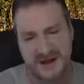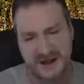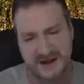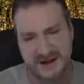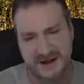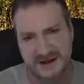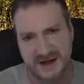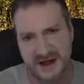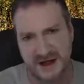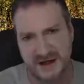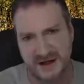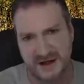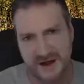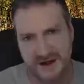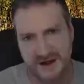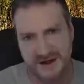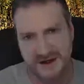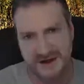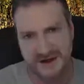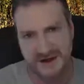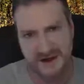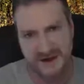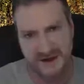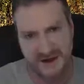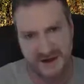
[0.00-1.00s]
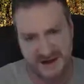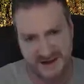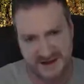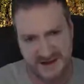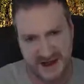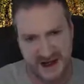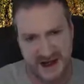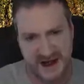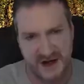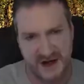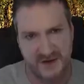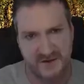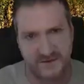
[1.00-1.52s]
So there's only those two.
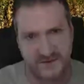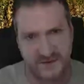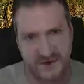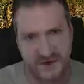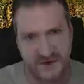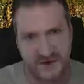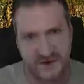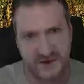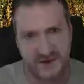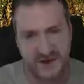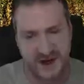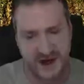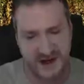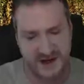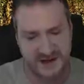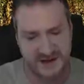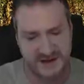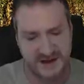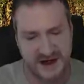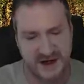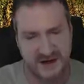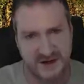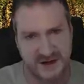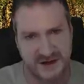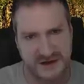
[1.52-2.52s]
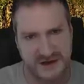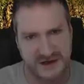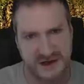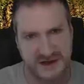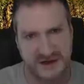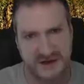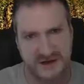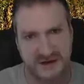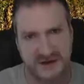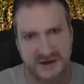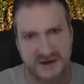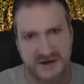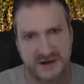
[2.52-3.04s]
There's E-on Vue and
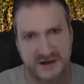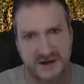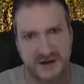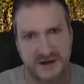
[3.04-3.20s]
TerraGen.